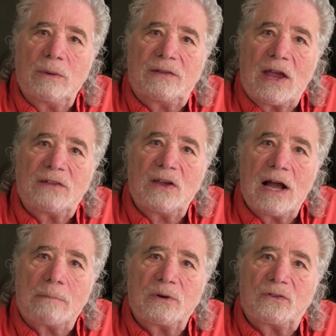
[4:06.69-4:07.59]
We take the
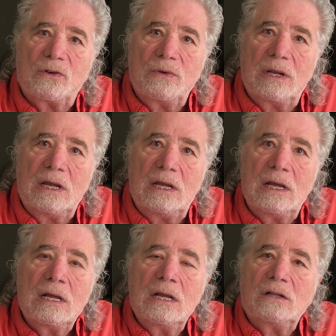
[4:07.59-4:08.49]

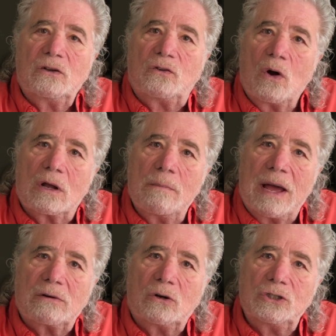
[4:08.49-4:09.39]
opportunity to talk
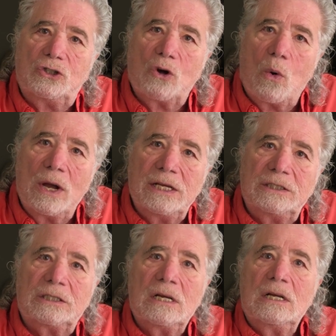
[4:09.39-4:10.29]
about our joys,